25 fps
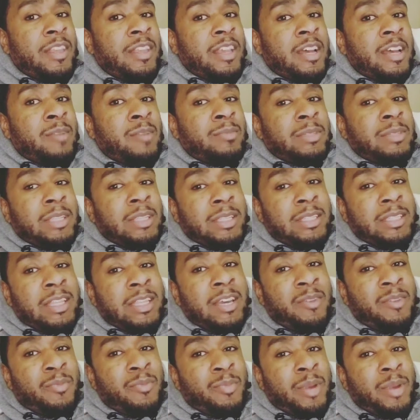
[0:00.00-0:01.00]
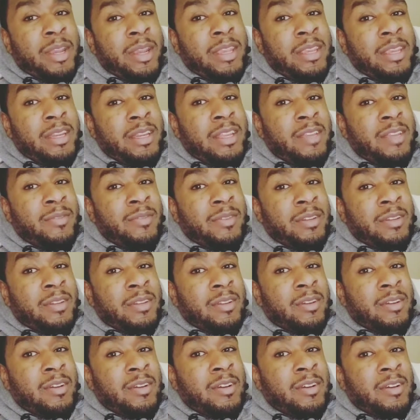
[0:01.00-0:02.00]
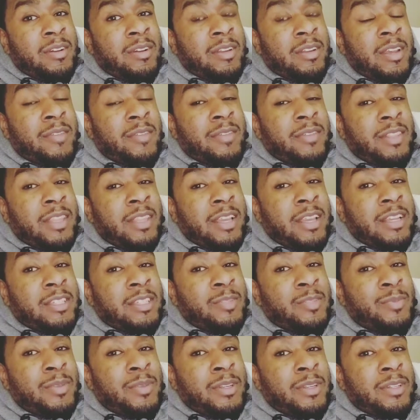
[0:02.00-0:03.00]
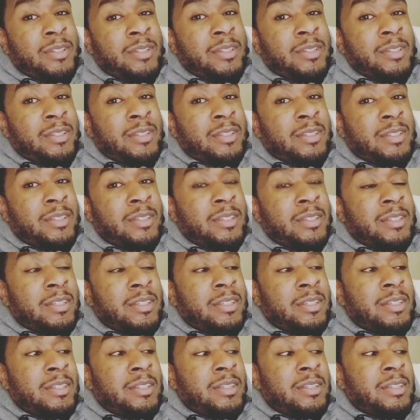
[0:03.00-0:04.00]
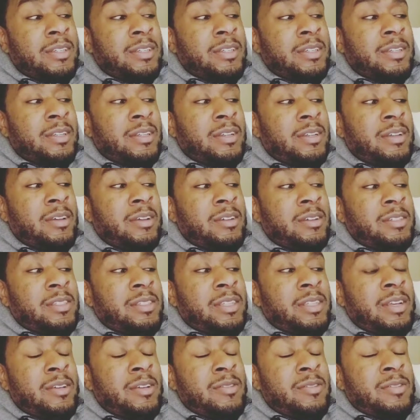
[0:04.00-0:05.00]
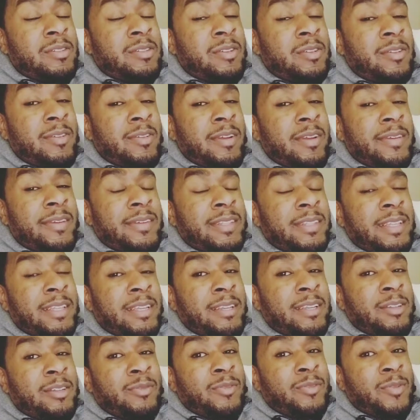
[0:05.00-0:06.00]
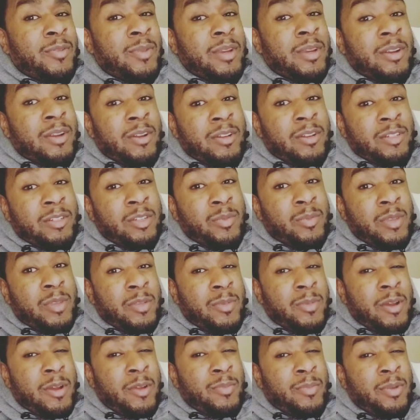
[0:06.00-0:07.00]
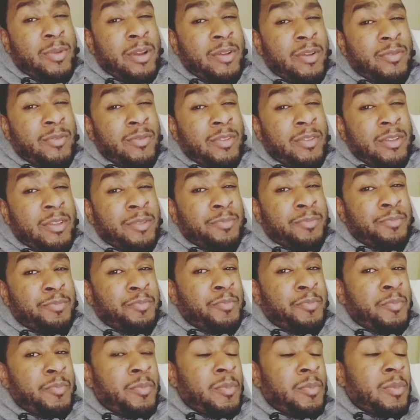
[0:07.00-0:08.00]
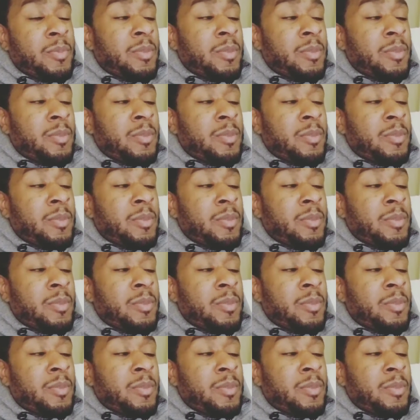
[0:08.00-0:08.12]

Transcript: I think I'm just now breaking even on everything I spent on sales, so everything else from here on should be about profit.